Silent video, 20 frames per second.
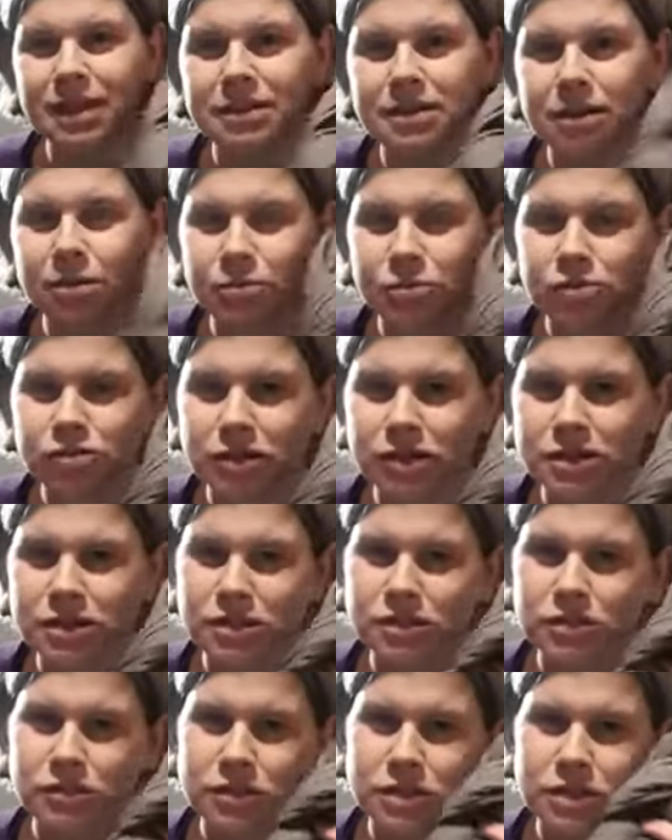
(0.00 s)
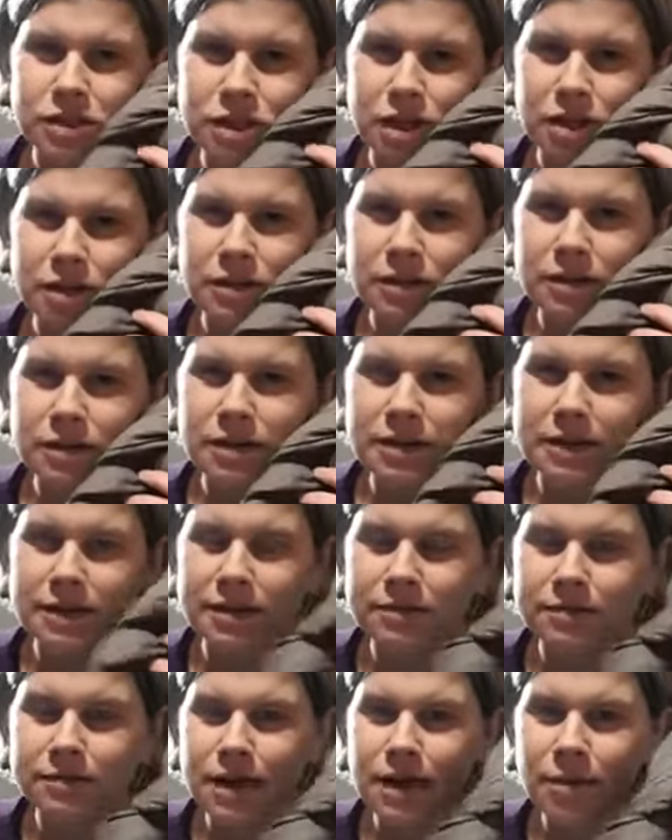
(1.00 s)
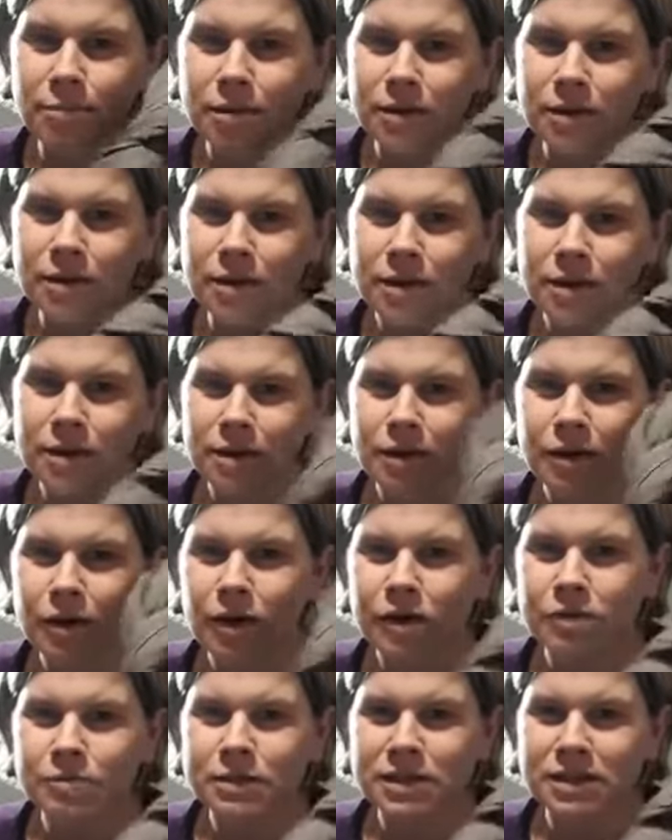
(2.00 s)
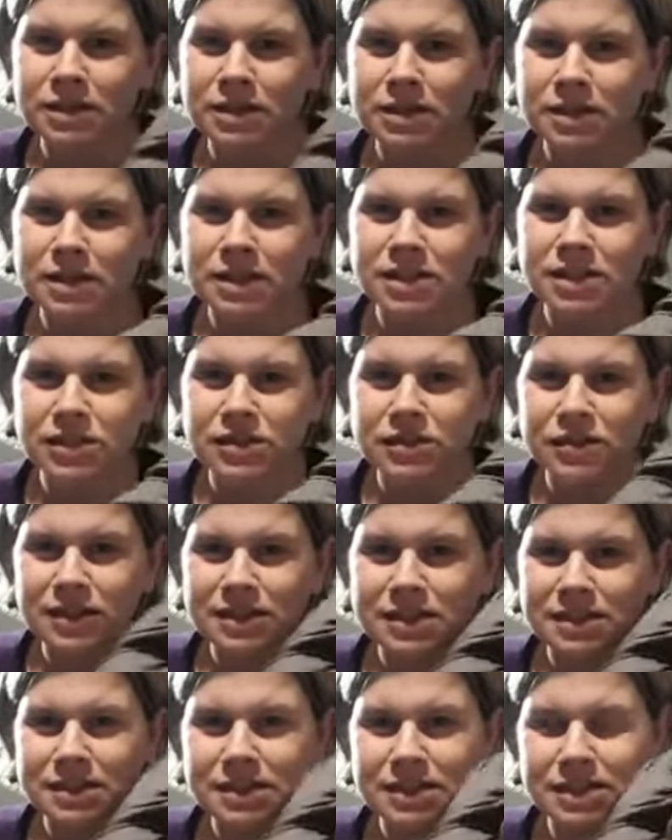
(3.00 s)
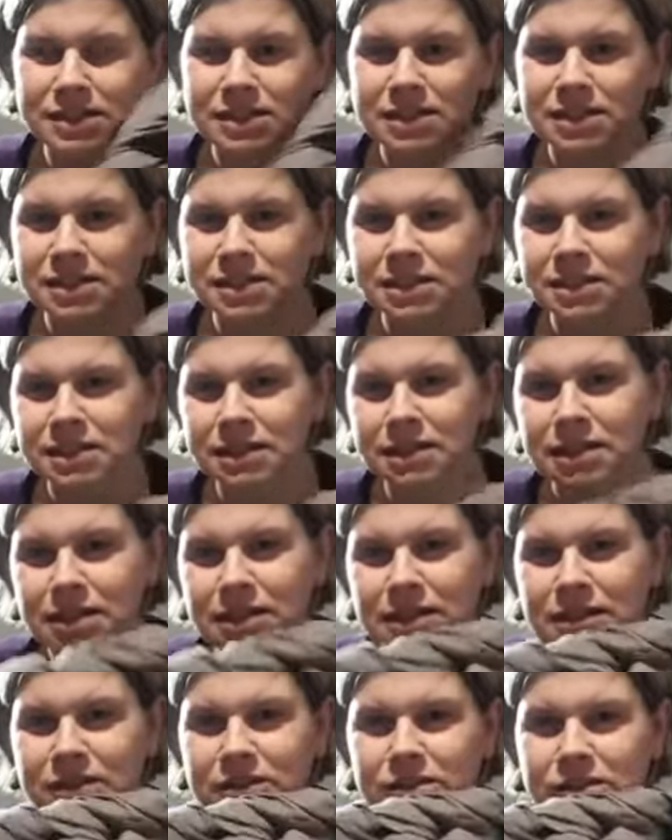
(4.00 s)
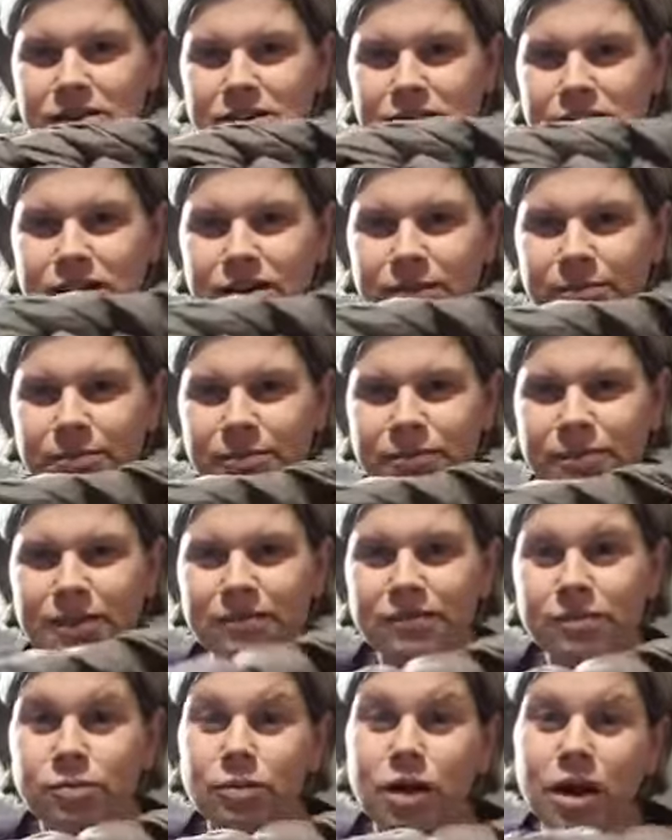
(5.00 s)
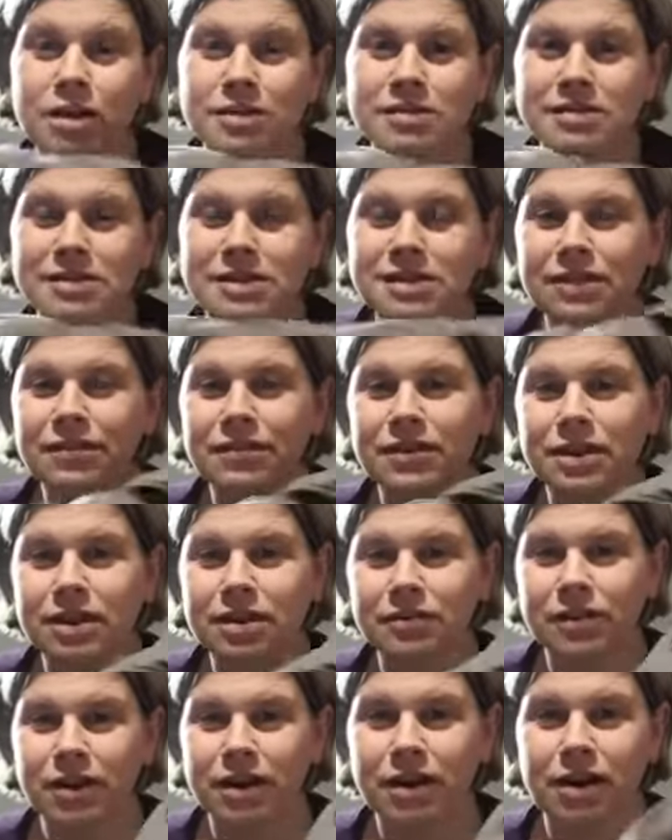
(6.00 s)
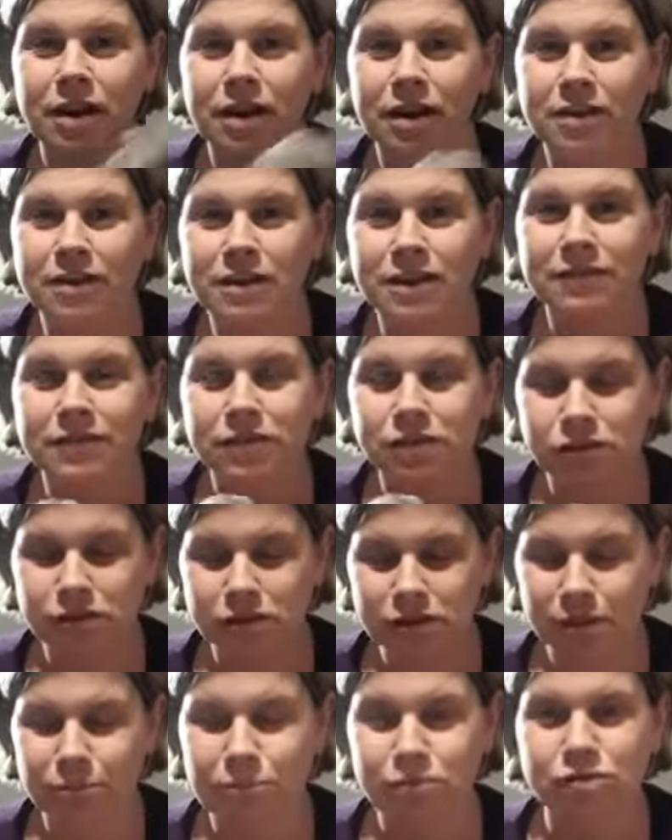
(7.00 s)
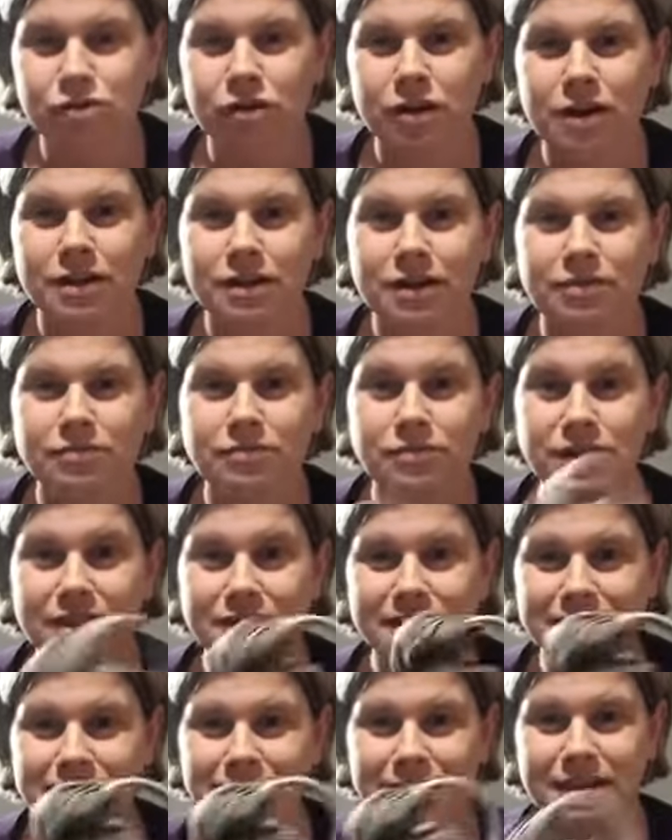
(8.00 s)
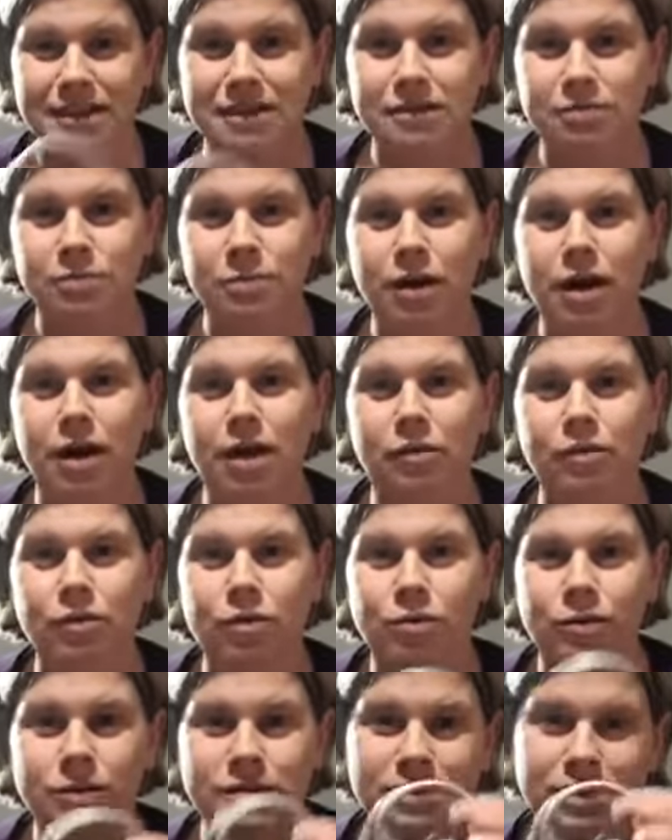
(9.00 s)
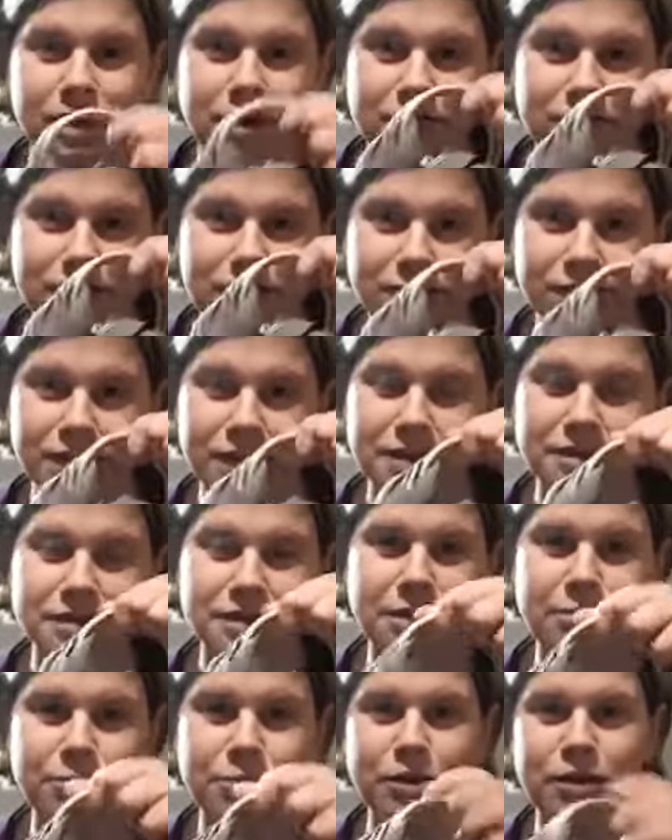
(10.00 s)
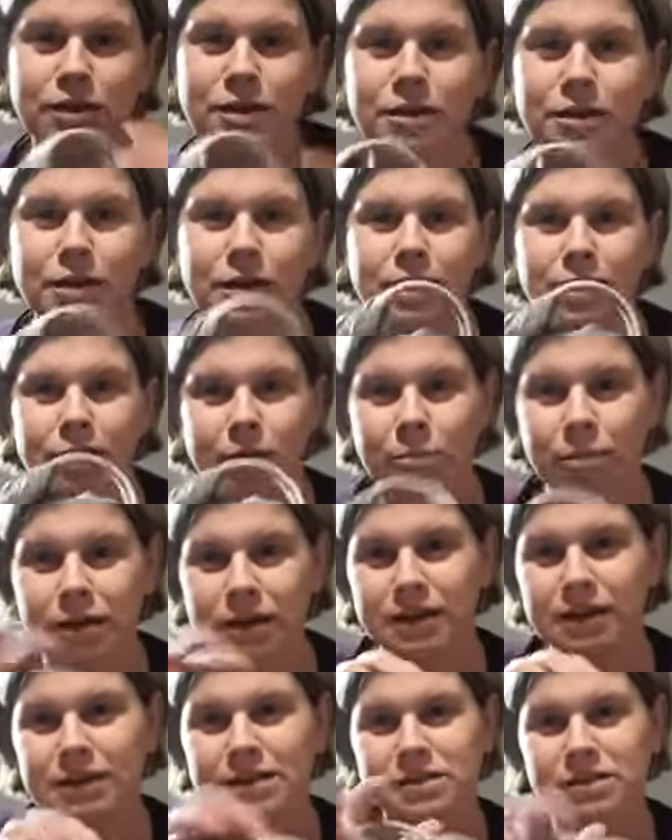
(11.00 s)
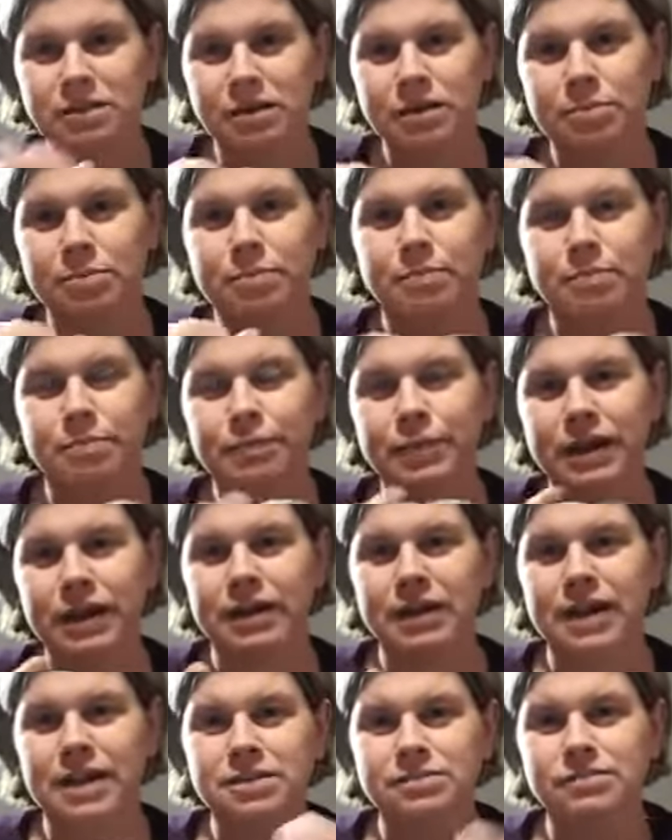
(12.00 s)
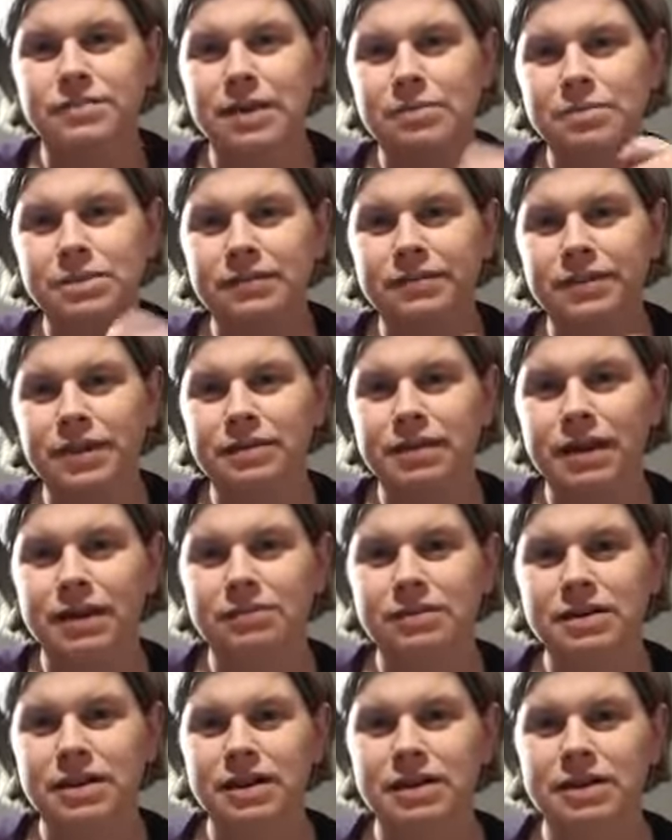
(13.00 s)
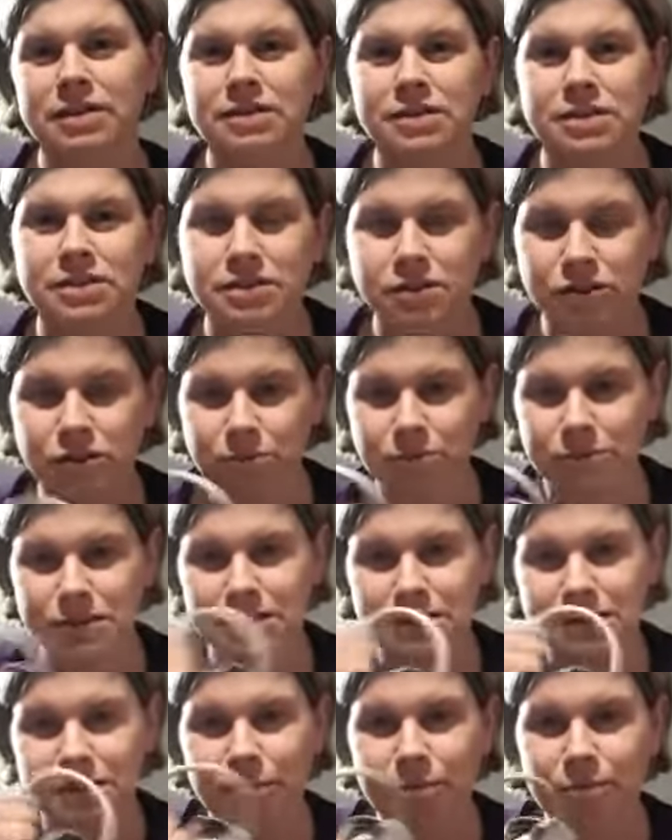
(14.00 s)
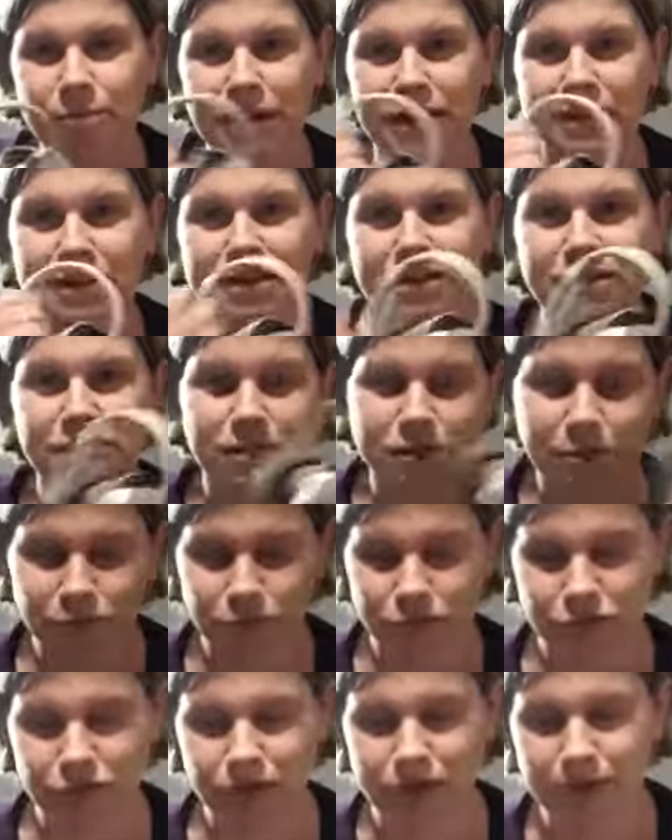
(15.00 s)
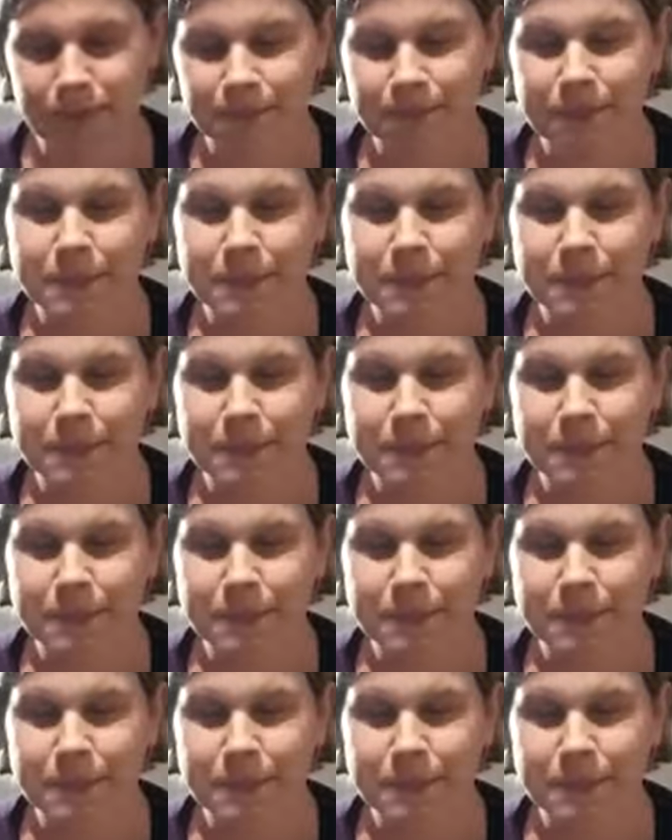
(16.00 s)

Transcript: tumble dried the Joy and Joe linen wrap. I'd be interested, because if it works, I'd definitely give it a go. If you do tumble dry a ring sling as well, always cover the rings up, put it inside a pillowcase, wrap something around it to stop these banging in your tumble dryer.